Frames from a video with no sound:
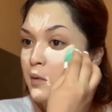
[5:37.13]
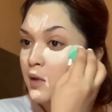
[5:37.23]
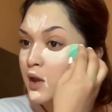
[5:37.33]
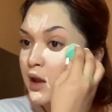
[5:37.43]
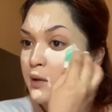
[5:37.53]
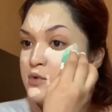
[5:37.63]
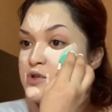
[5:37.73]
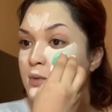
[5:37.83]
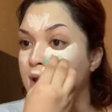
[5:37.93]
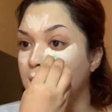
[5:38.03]
And I'm just
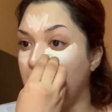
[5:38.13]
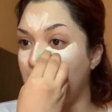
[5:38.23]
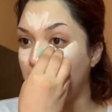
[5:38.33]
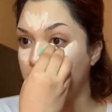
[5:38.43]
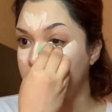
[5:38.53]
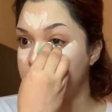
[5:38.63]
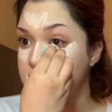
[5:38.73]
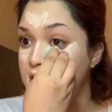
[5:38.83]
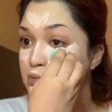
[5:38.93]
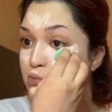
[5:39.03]
blending it out with the
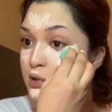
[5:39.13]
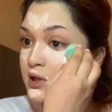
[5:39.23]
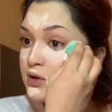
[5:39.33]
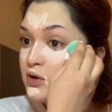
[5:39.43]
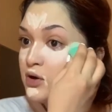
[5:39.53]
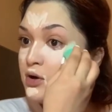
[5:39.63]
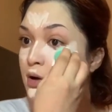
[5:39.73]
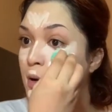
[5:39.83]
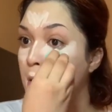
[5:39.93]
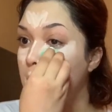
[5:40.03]
same blender
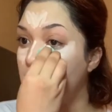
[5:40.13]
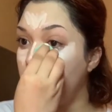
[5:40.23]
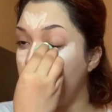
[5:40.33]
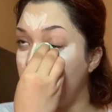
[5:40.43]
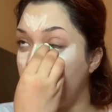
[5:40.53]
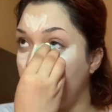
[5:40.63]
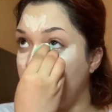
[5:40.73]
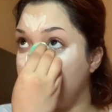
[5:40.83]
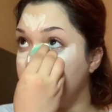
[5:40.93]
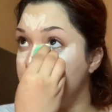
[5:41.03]
and
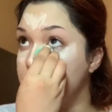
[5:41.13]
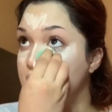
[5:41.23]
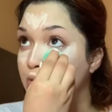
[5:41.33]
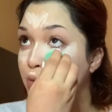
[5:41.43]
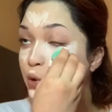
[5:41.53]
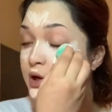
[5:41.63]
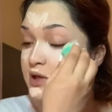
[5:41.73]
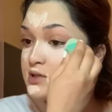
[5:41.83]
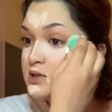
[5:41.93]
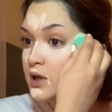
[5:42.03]
I'm using the pointy
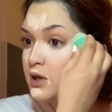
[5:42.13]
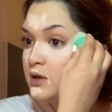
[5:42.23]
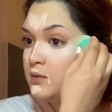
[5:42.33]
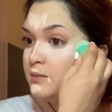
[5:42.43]
side.